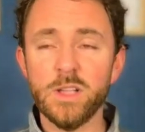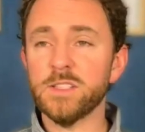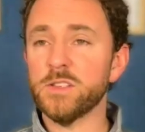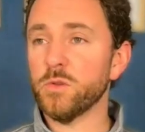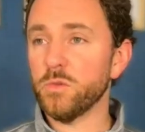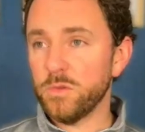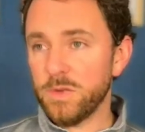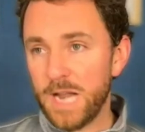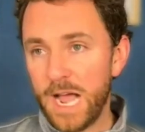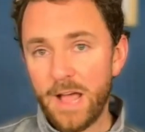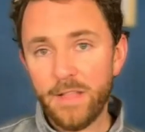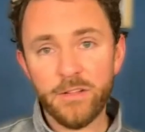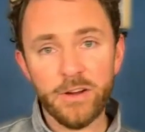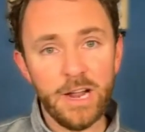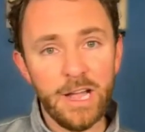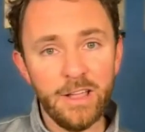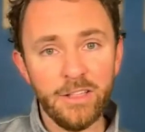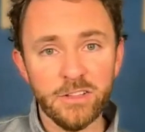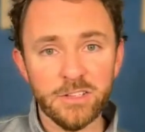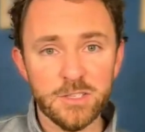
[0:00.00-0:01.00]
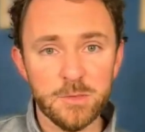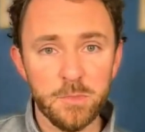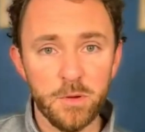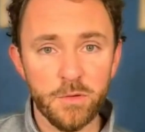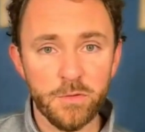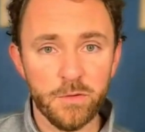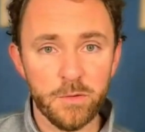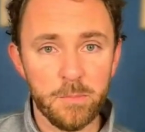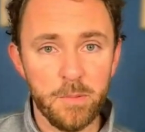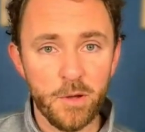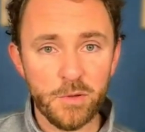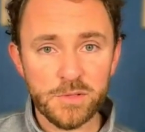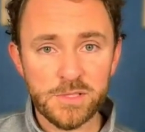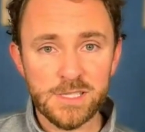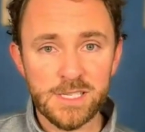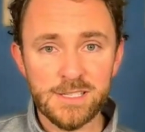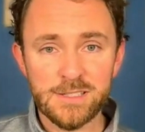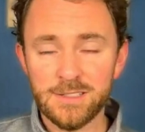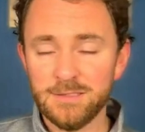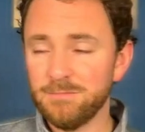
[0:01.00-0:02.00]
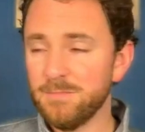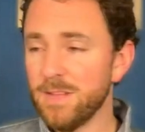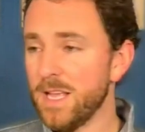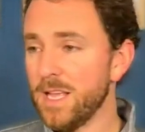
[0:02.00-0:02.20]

so now they're eligible for postseason.